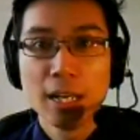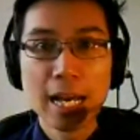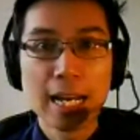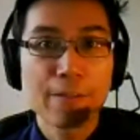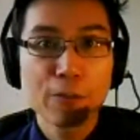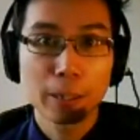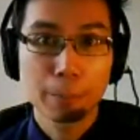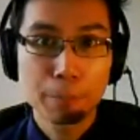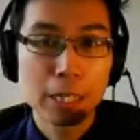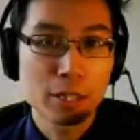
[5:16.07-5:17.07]
And I feel like
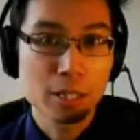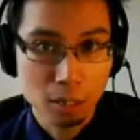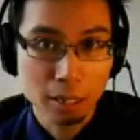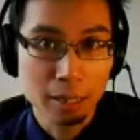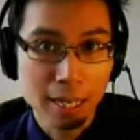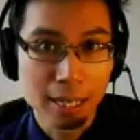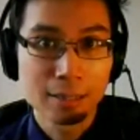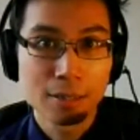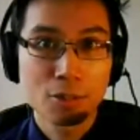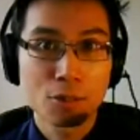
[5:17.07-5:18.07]
Pinterest is like that.
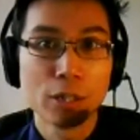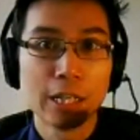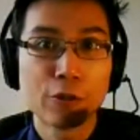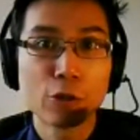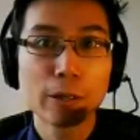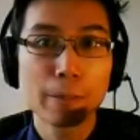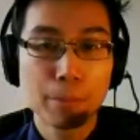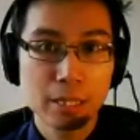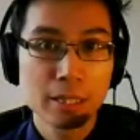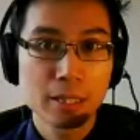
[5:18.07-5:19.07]
So if you're in a
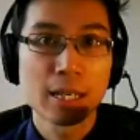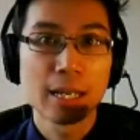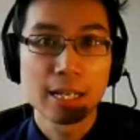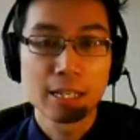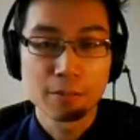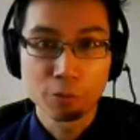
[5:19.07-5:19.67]
business that has